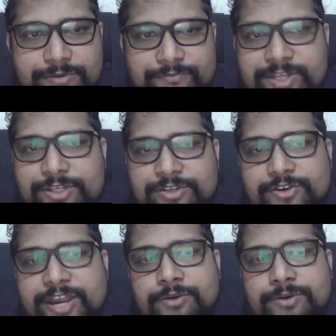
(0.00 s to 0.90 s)
which is
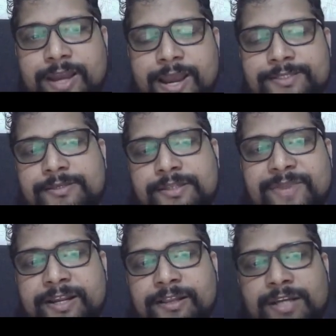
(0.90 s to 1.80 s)
trying to assess the
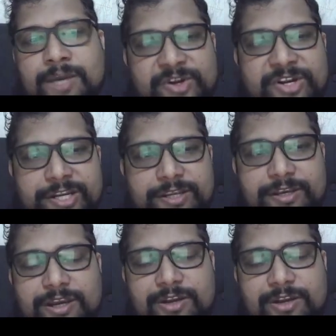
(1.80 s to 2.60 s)
medical community